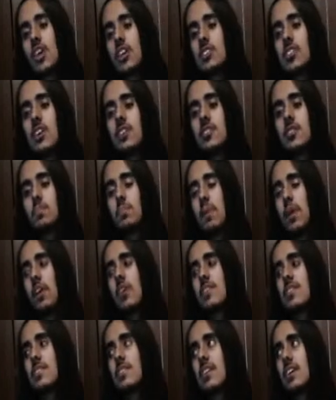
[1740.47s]
and Josh's
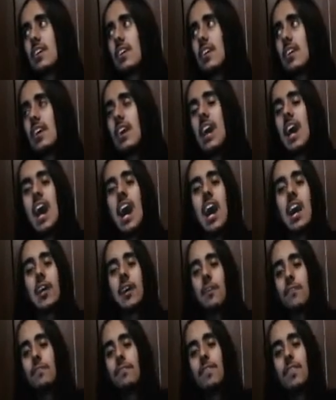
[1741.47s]
parents out
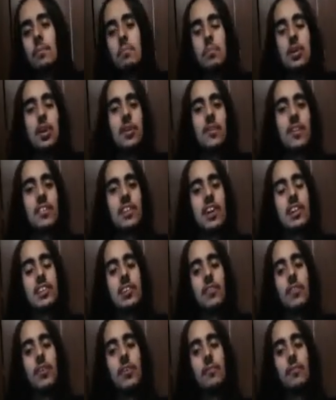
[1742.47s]
of the movie throughout the
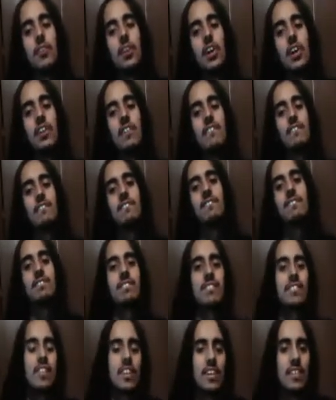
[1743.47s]
whole film.
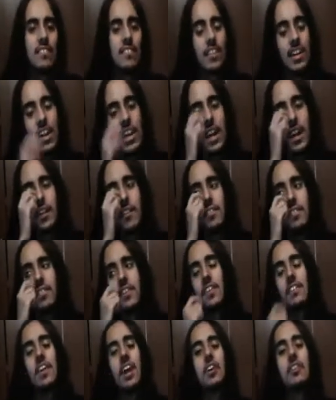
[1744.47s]
And
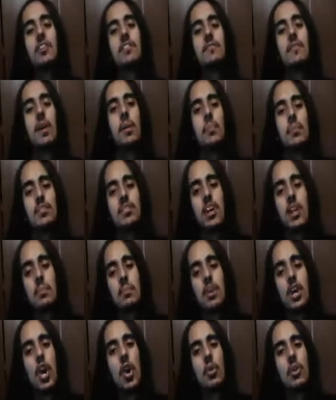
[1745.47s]
somehow this film is going to
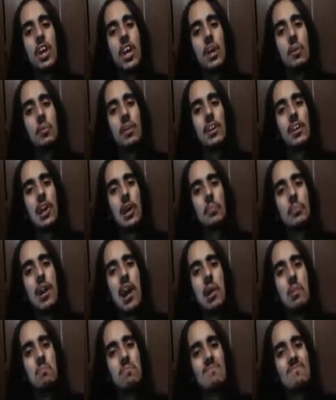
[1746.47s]
be okay when it comes
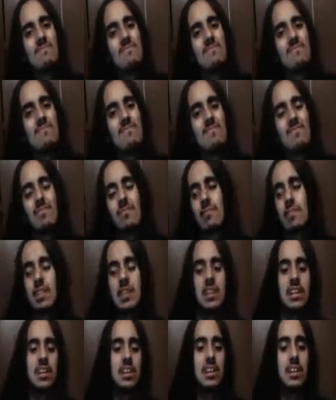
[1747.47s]
out.
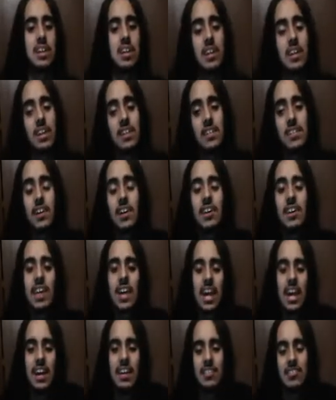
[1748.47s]
So
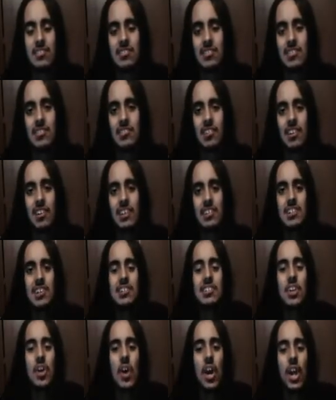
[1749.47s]
yeah, Drake and
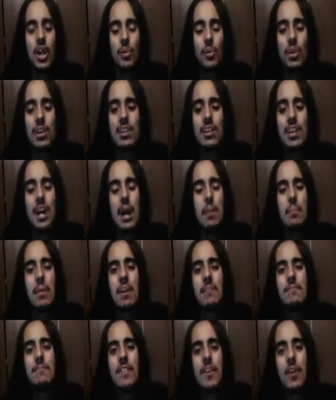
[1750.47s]
Josh Go Hollywood, not
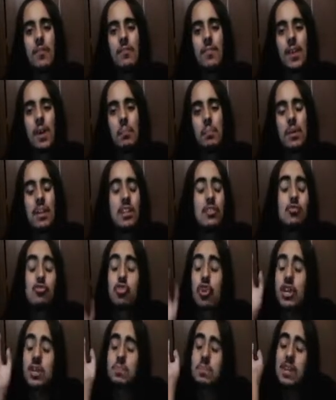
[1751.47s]
my favorite film, but
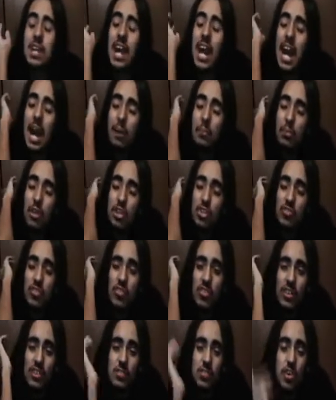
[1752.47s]
trust me
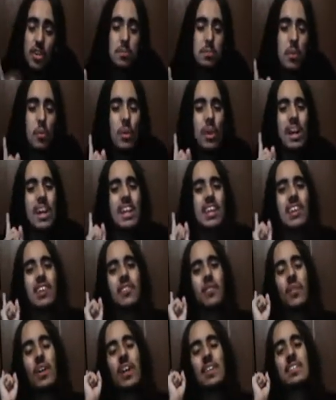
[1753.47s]
when
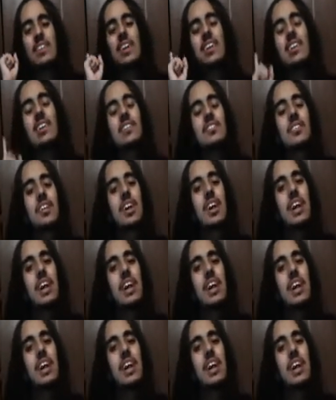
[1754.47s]
I say this,